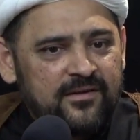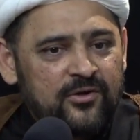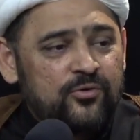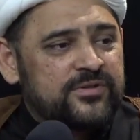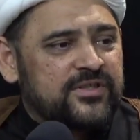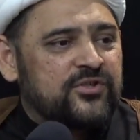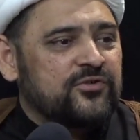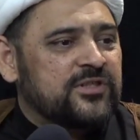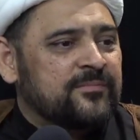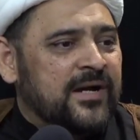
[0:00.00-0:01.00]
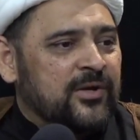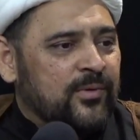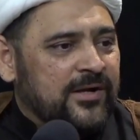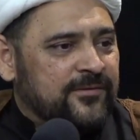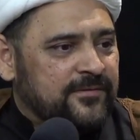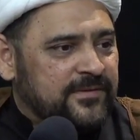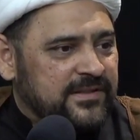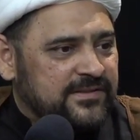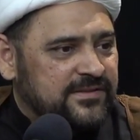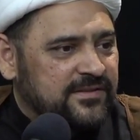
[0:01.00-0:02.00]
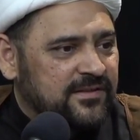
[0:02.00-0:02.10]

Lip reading: Who's accusing my wife of this?